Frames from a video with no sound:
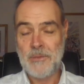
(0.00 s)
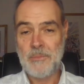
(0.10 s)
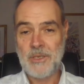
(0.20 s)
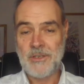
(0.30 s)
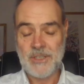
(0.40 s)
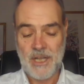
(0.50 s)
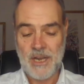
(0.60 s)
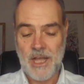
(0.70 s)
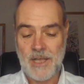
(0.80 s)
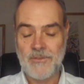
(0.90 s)
because our
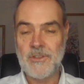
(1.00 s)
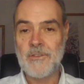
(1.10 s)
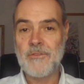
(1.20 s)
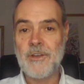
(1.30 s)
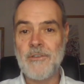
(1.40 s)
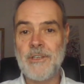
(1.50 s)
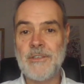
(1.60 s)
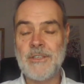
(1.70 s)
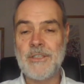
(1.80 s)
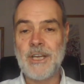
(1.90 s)
lives are thrown
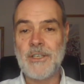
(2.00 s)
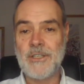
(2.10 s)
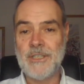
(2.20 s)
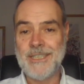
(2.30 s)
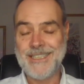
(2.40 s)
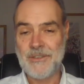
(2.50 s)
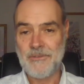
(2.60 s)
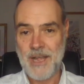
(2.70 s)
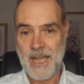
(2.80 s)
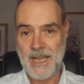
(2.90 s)
into such
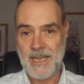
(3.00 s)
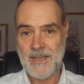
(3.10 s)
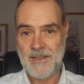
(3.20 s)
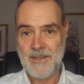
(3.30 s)
disarray,